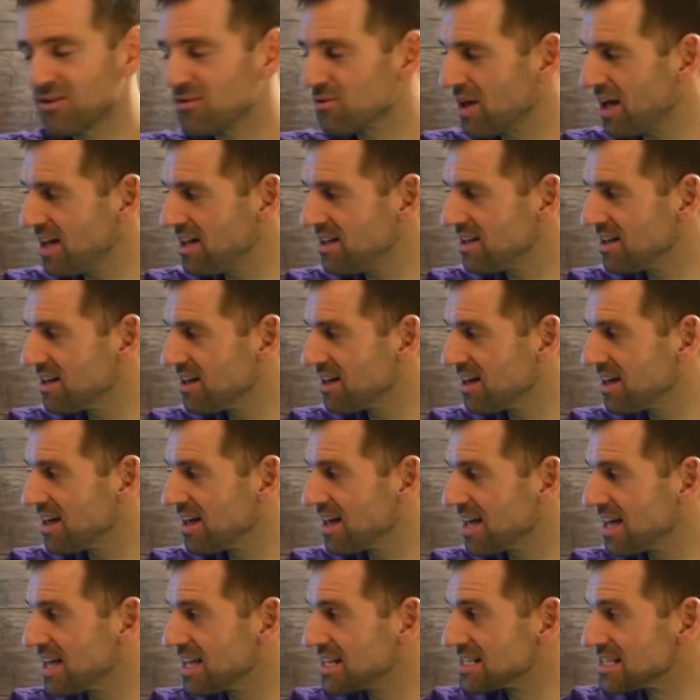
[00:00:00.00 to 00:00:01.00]
Okay,
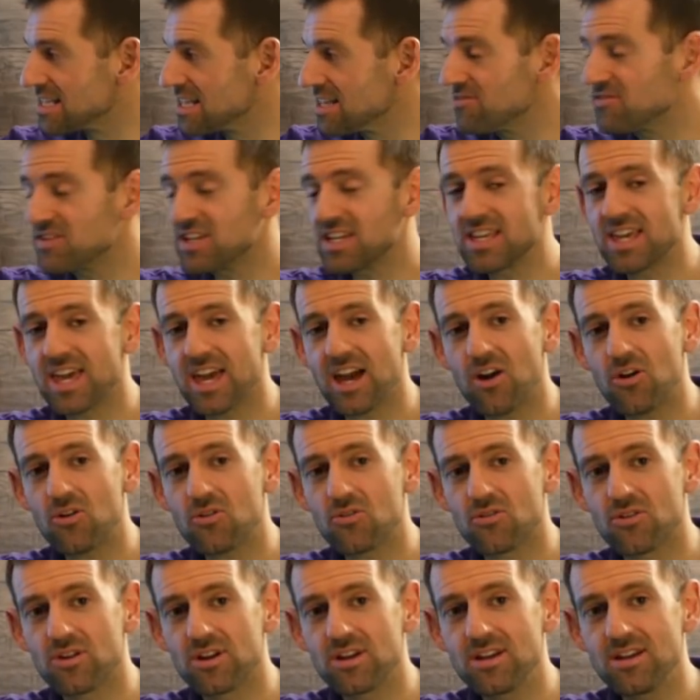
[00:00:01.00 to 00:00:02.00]
he's lived in
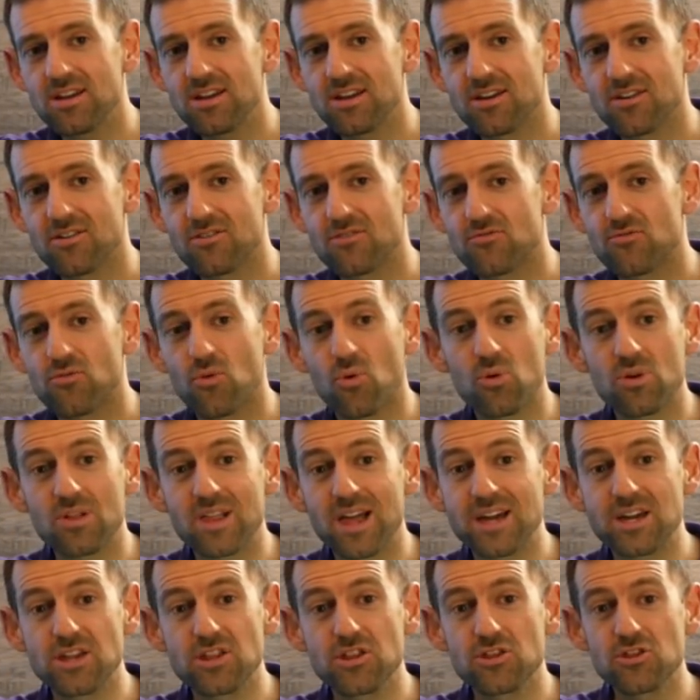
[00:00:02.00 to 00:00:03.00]
Calgary for
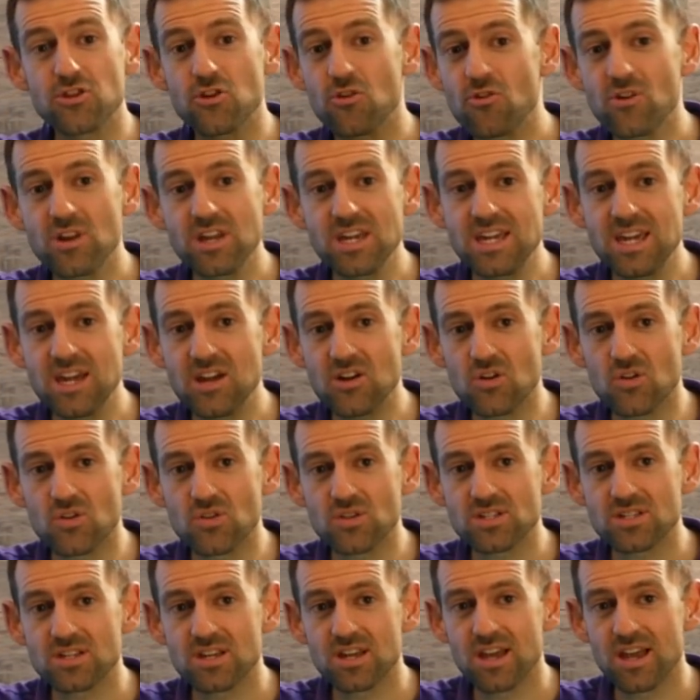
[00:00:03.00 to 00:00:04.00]
like thirty
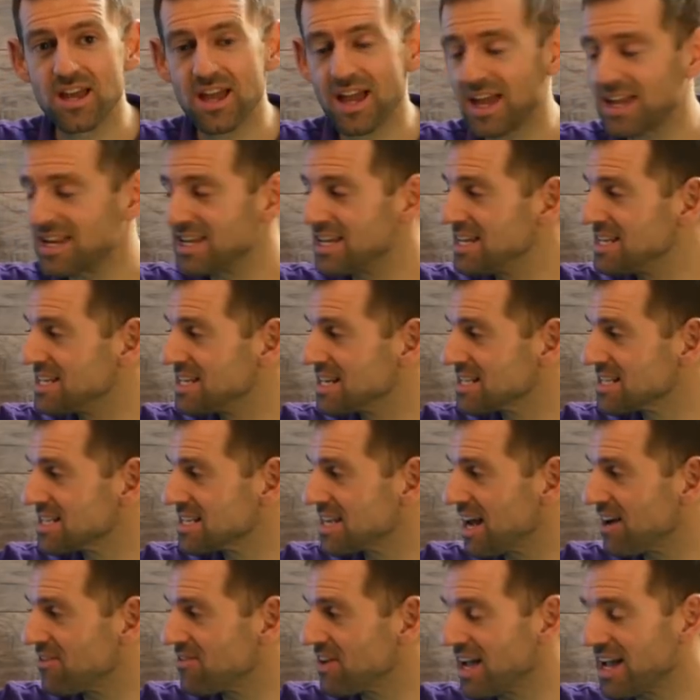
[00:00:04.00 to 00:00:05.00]
years and he
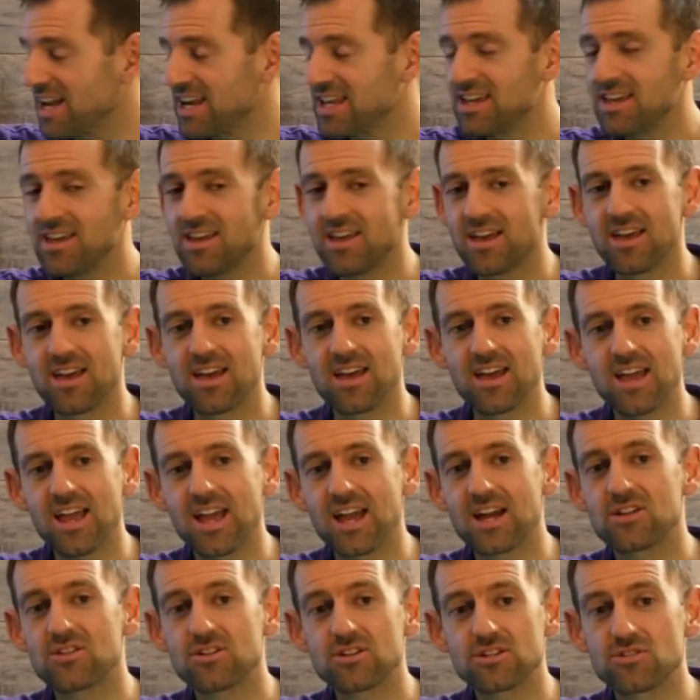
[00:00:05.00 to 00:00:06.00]
doesn't have any
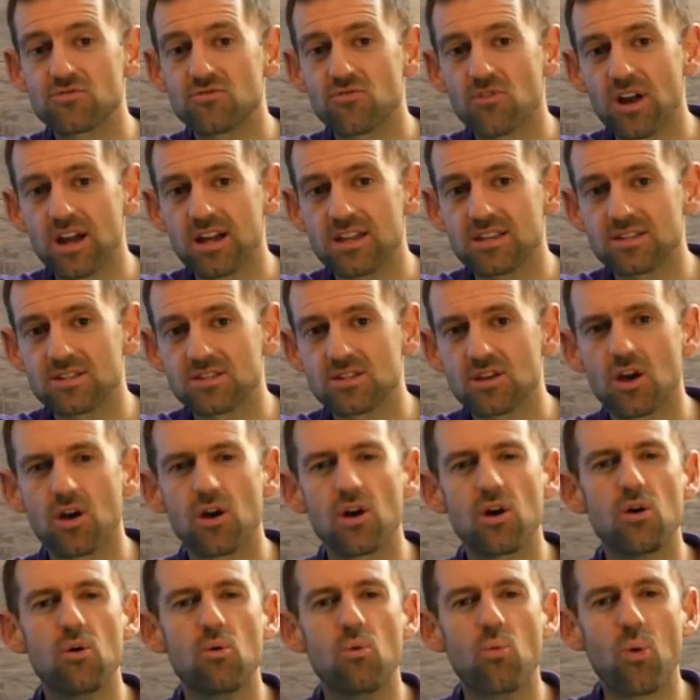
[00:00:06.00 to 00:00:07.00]
English friends.
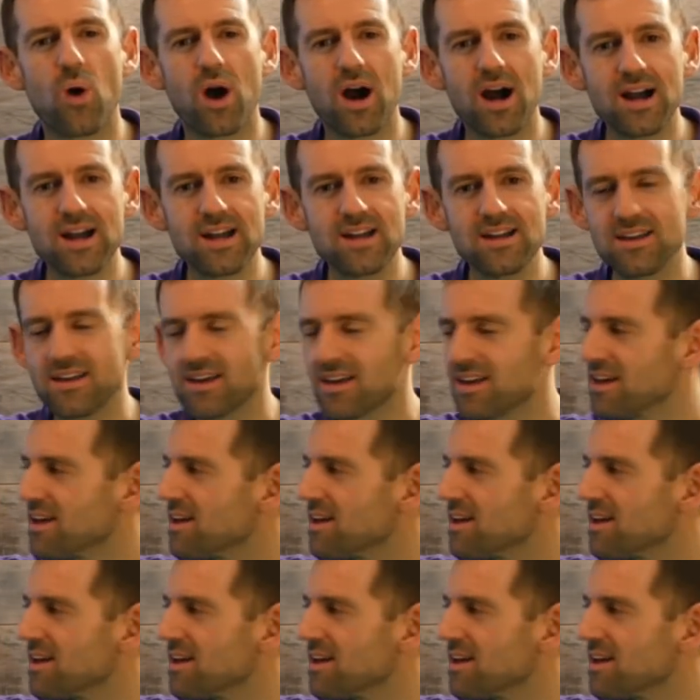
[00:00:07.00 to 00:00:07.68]
Why?